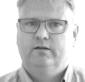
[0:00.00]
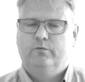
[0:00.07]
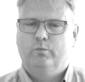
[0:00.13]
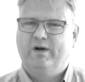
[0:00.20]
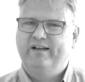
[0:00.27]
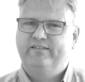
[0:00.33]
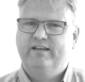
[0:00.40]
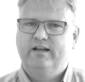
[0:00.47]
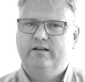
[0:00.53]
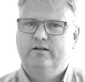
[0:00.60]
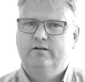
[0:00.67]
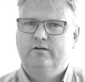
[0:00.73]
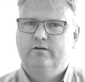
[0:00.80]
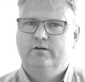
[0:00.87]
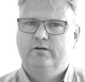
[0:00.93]
Why is
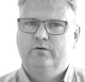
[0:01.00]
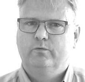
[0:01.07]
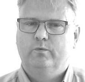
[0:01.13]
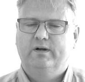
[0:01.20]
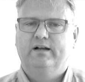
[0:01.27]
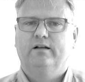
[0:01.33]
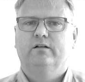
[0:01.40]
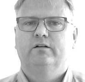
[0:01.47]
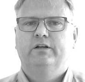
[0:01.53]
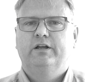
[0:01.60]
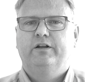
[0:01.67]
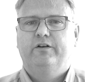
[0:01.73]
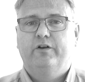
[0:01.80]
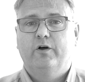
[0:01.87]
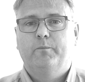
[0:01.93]
that? Well,
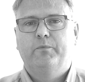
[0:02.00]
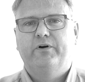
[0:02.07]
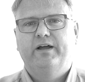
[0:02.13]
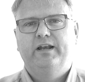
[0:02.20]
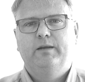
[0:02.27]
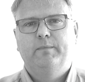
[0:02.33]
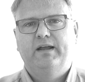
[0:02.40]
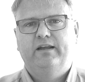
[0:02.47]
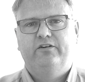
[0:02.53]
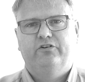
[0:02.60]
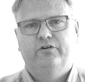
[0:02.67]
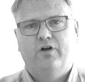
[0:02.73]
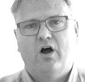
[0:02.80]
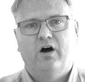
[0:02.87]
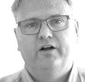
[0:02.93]
number
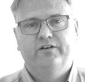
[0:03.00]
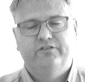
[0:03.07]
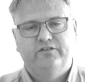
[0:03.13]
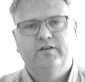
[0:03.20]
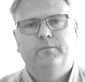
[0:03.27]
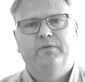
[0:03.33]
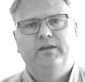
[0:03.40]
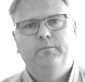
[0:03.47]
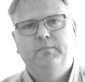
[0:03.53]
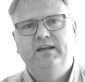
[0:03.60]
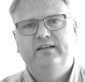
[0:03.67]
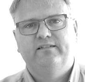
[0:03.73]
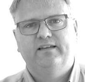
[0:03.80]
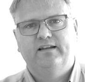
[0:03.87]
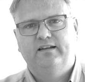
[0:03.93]
animation on something
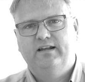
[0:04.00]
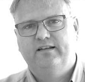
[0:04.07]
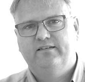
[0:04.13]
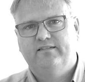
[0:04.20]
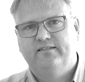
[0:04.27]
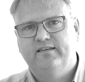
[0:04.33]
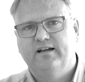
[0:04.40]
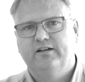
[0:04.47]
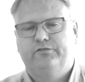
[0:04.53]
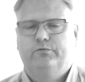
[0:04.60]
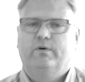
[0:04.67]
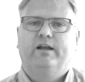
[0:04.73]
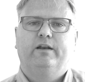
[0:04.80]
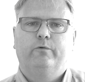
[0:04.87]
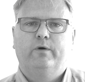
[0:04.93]
means that it starts
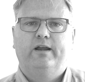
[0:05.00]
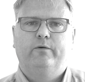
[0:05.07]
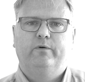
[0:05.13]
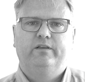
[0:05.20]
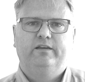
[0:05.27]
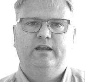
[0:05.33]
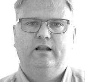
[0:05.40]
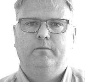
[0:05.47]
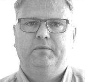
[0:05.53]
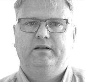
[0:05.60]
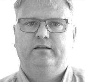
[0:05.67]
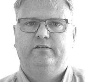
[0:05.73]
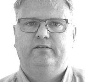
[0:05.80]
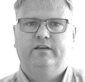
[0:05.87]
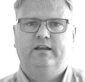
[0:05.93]
right away when the element
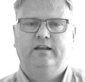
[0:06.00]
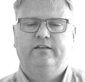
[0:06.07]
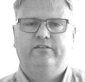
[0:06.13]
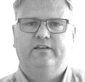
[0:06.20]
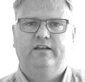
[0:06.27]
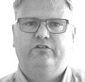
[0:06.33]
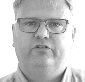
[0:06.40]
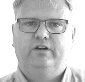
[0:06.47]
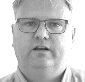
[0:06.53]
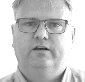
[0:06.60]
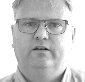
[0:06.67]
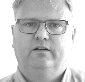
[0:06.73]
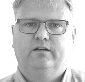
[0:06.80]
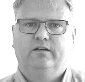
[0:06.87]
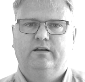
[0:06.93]
is
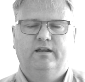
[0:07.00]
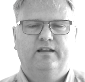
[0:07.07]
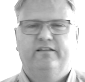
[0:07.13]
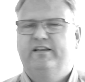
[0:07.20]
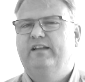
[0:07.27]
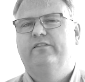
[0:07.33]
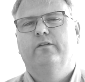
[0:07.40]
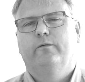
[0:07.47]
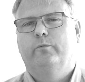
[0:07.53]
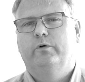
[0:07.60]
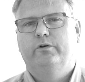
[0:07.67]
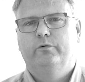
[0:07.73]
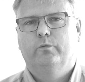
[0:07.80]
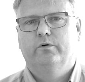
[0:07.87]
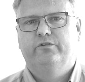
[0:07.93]
instantiated. That's not
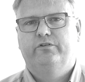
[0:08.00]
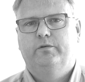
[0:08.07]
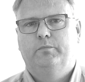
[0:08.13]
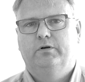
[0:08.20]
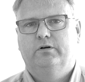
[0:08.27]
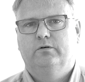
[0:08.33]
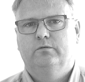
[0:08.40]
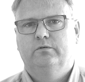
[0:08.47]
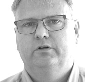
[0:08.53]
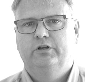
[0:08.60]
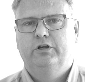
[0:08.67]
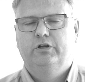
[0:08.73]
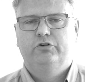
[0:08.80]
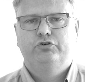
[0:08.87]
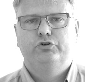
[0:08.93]
what you want typical.
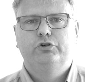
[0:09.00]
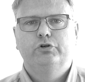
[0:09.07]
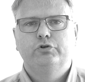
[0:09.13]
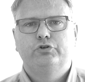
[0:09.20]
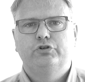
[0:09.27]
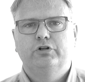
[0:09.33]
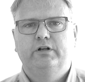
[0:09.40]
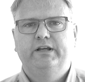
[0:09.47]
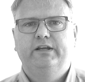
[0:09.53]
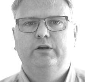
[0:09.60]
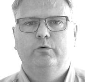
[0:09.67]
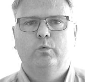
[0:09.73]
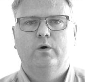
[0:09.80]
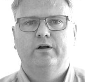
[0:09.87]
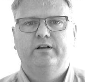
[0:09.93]
Usually
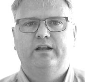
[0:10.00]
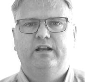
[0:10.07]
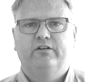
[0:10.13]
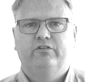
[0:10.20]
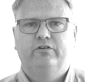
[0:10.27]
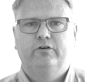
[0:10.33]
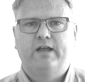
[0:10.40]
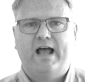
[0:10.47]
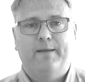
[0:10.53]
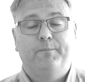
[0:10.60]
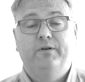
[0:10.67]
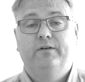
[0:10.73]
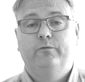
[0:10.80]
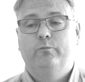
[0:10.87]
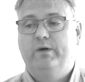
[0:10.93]
you want it to
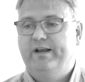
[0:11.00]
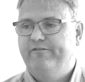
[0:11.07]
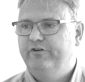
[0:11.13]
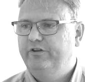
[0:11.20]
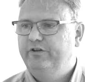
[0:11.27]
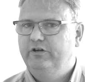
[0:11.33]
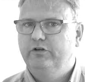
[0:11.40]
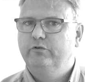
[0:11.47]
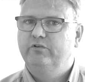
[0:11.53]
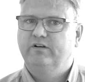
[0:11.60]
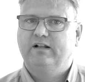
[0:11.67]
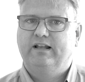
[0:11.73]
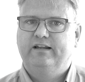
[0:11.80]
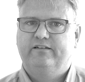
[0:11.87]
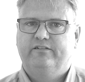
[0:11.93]
happen whenever the user
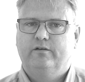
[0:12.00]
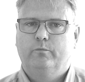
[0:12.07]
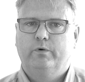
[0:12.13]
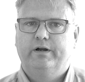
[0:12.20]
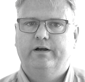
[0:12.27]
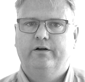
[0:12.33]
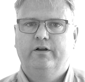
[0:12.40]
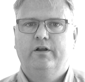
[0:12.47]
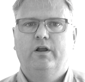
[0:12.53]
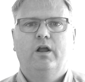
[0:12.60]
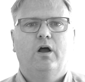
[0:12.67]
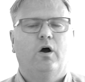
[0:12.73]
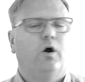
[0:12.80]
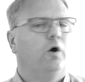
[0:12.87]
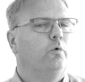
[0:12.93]
clicks somewhere,
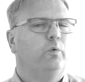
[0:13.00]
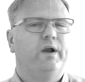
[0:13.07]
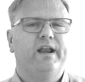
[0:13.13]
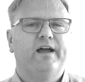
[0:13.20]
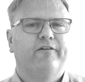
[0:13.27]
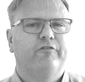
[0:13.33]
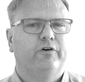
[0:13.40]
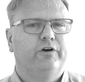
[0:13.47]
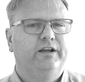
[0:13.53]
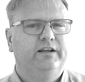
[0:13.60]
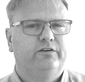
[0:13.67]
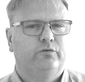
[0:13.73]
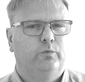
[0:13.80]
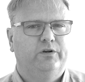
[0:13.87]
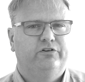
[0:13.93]
or whenever he
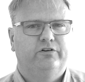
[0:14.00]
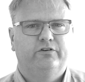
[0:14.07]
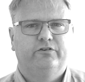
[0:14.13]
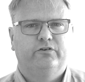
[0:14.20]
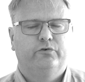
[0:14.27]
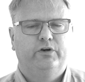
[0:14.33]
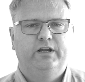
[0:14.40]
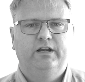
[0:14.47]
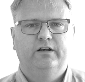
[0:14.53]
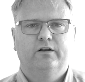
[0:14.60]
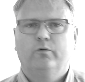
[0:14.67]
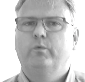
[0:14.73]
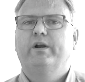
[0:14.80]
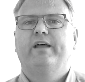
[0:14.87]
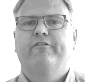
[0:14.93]
switches screen
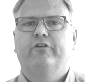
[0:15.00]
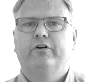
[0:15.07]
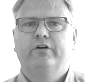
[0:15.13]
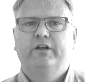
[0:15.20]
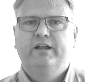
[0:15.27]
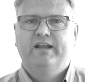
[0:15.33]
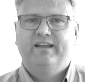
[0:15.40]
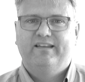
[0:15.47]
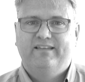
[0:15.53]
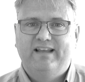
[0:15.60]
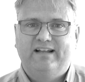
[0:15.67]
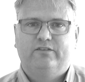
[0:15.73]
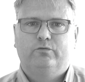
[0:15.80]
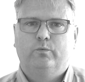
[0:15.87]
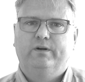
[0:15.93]
or whatever.
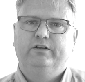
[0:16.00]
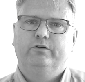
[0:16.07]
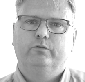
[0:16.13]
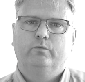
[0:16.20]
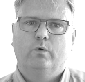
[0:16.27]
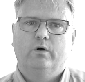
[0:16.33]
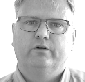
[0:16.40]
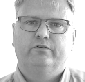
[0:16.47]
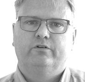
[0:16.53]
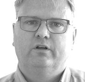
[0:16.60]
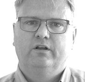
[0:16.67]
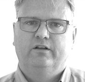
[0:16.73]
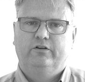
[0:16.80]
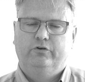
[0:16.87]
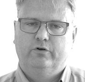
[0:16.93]
That's when you want
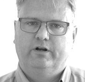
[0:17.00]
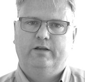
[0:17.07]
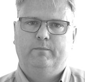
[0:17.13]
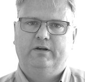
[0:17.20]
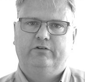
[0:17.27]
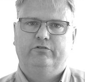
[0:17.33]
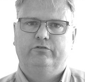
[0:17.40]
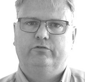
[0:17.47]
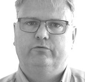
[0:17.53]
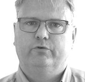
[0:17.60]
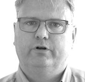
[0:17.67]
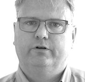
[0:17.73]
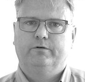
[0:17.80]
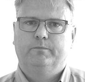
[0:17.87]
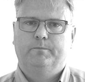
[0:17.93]
your animation to
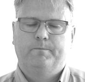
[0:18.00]
run.